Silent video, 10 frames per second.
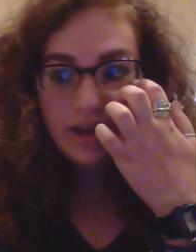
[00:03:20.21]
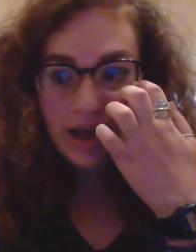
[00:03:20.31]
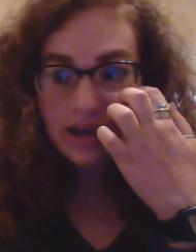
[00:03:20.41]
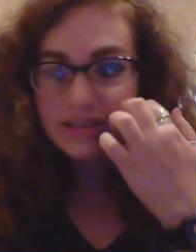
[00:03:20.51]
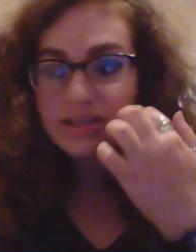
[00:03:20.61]

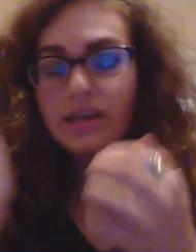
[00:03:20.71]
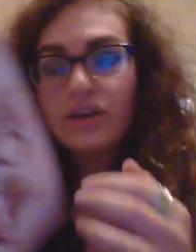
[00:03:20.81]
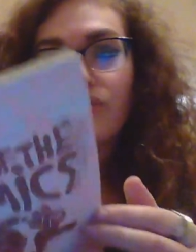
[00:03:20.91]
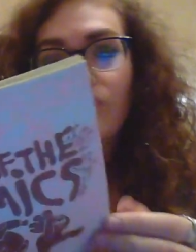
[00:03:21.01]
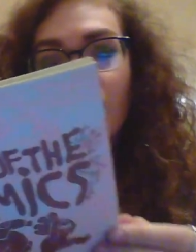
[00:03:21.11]
And it's the
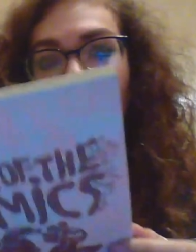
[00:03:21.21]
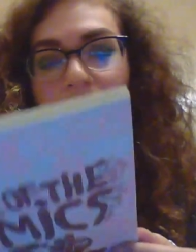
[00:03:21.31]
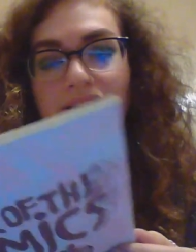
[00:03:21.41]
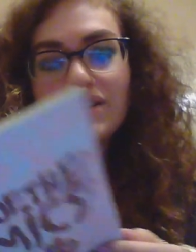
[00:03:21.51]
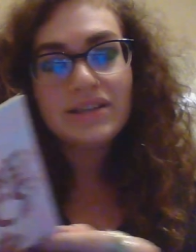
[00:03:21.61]
year of the
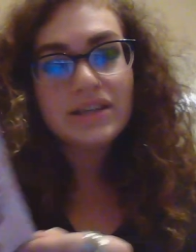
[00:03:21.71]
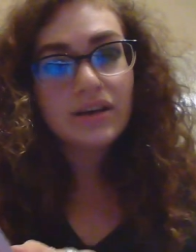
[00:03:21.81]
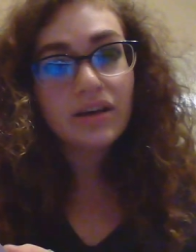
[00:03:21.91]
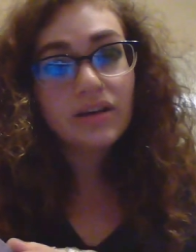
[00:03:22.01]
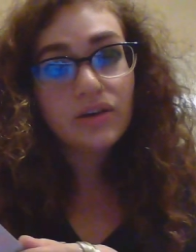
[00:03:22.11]
comics. He did
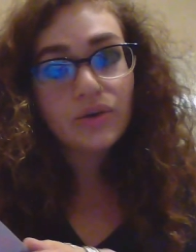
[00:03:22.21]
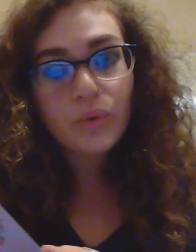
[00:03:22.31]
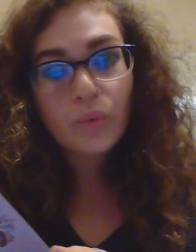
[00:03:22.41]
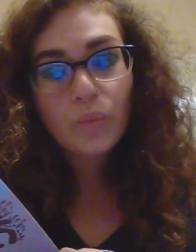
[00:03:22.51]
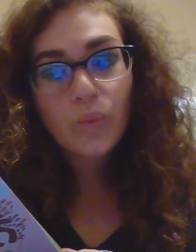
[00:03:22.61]
a
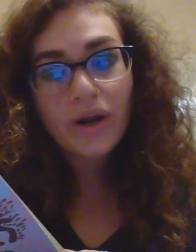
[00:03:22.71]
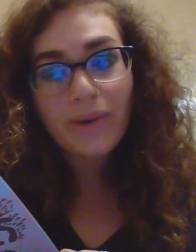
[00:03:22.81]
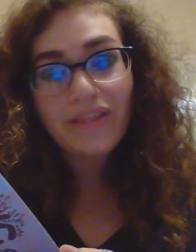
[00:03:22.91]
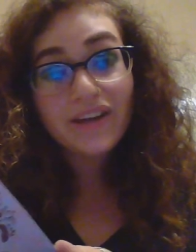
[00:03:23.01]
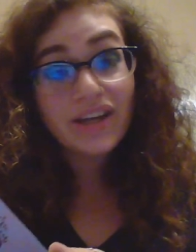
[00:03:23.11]
one
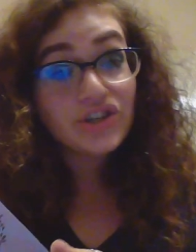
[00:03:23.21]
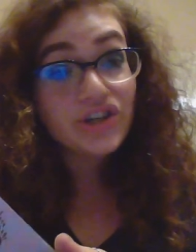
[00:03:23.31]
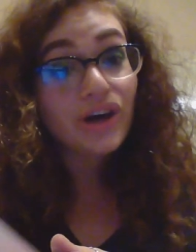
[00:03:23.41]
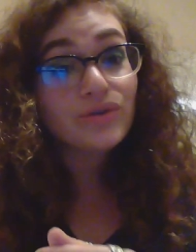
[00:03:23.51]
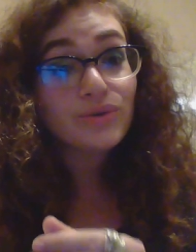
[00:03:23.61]
about the Ninja
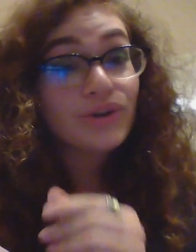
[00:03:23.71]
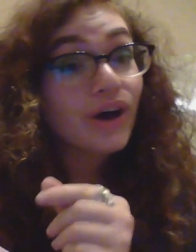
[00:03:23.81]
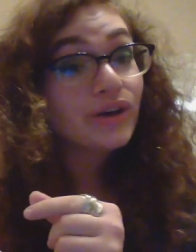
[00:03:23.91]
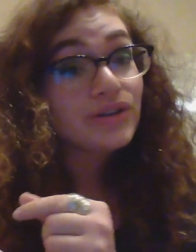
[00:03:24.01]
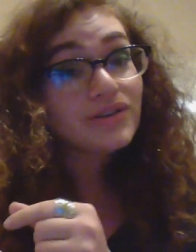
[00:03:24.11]
Turtles and
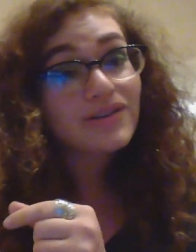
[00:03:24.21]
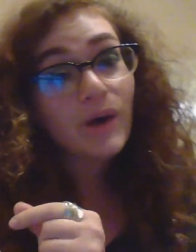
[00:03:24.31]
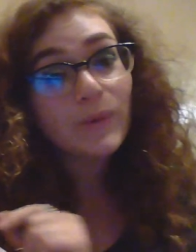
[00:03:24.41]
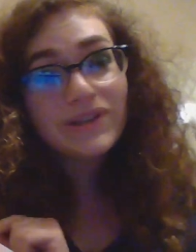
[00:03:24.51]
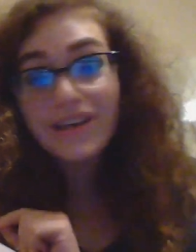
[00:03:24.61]
I couldn't
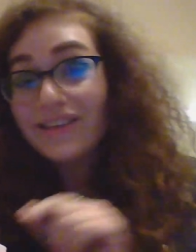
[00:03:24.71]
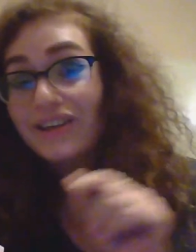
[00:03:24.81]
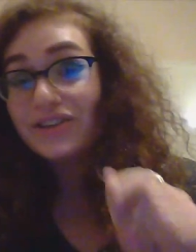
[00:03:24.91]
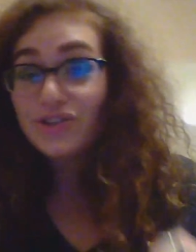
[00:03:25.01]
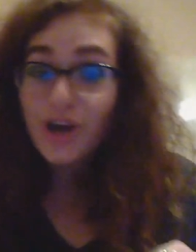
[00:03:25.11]
decide whether to get the
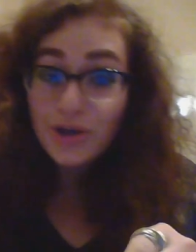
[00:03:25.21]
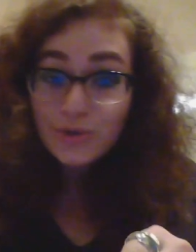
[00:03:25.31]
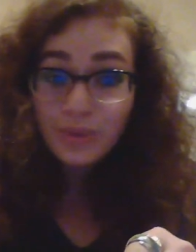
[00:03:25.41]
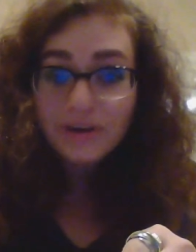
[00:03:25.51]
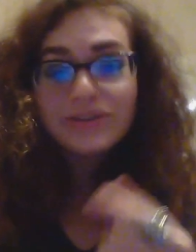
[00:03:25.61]
Ninja
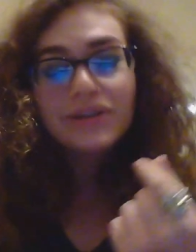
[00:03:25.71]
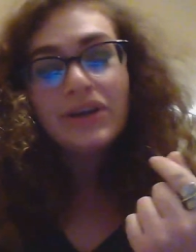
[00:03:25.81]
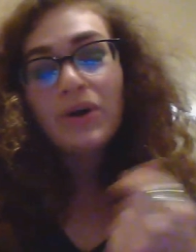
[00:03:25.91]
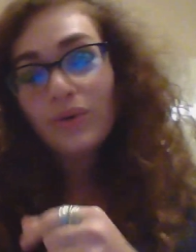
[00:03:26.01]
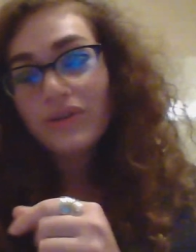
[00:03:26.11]
Turtle one
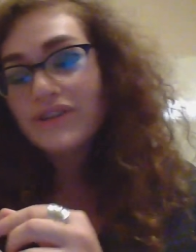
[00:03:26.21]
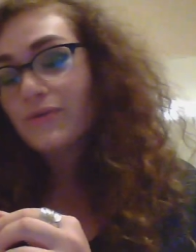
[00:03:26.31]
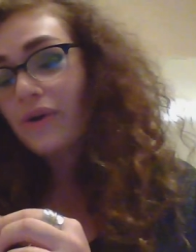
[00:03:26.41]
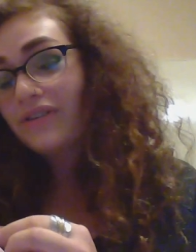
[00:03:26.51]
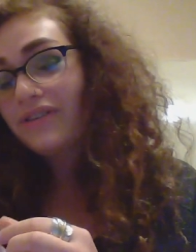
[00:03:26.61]
or
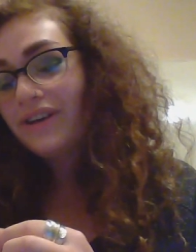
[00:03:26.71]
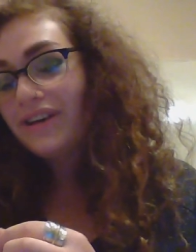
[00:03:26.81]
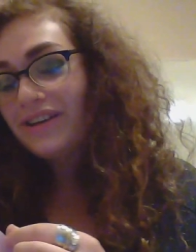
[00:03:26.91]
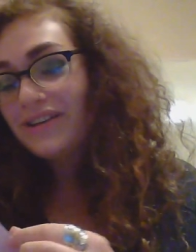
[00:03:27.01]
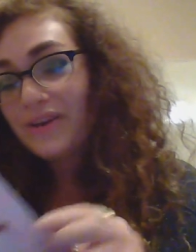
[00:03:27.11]
this one.
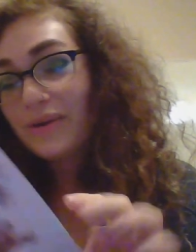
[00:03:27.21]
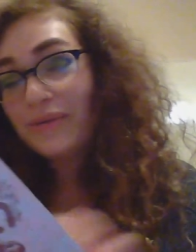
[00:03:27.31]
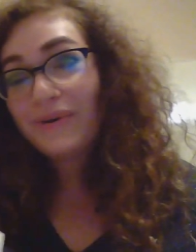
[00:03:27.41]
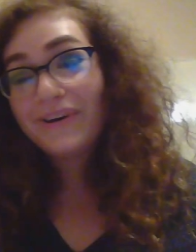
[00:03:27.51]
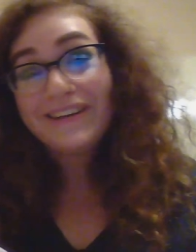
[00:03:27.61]
So he
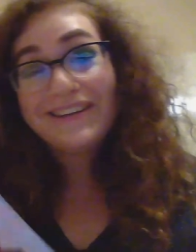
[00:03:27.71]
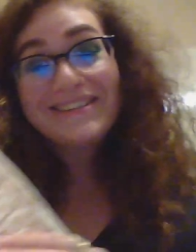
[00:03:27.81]
put a Ninja